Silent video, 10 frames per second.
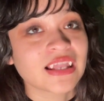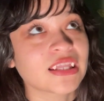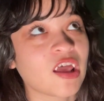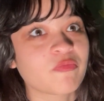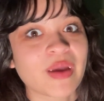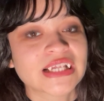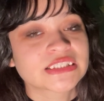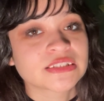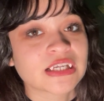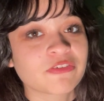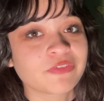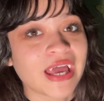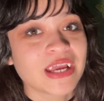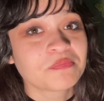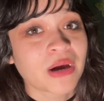I love bats. They're like
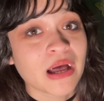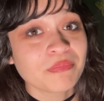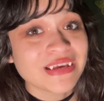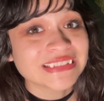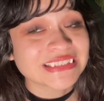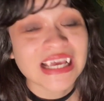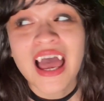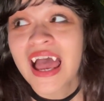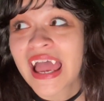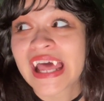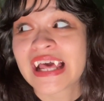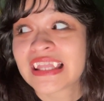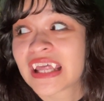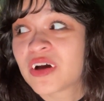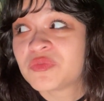flying puppies, and I
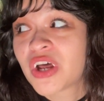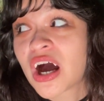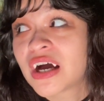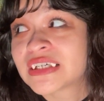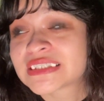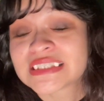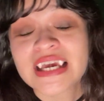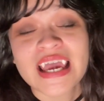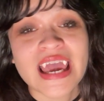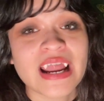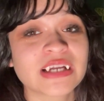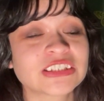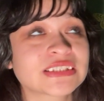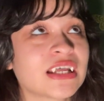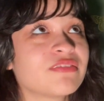love dogs, and I
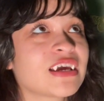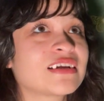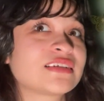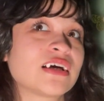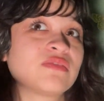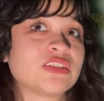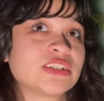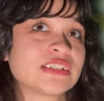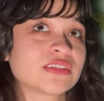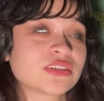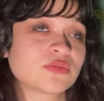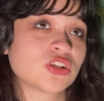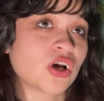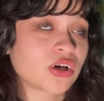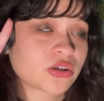just love the idea of a little
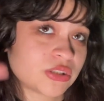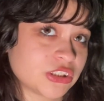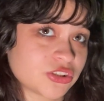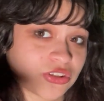dog creature